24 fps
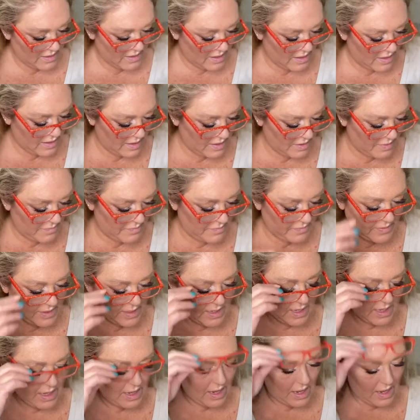And
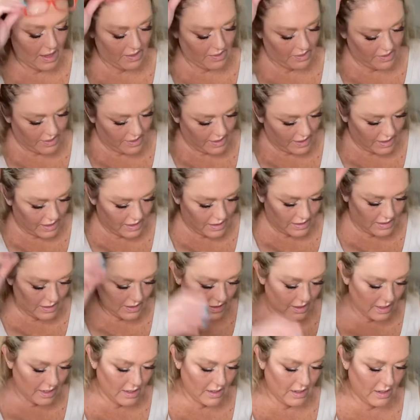
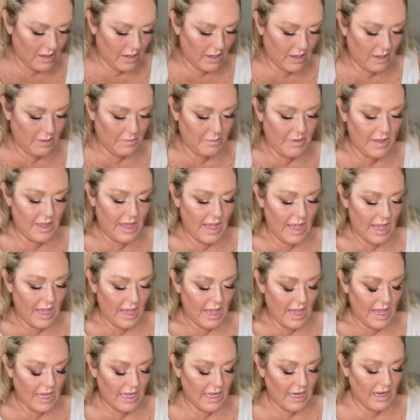then
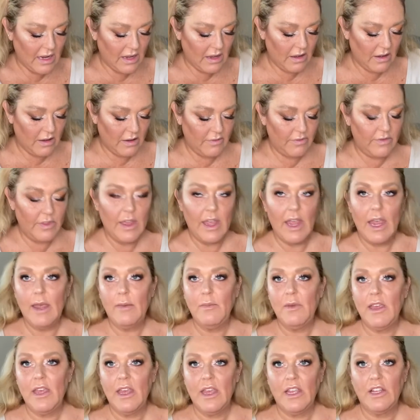any of the
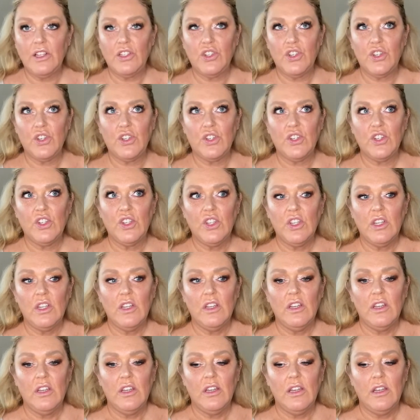ABH
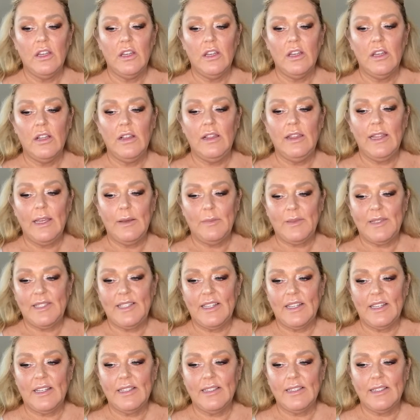
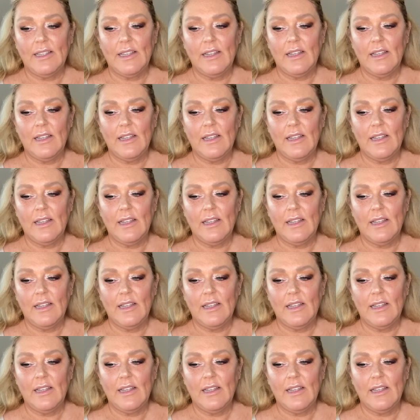lipsticks,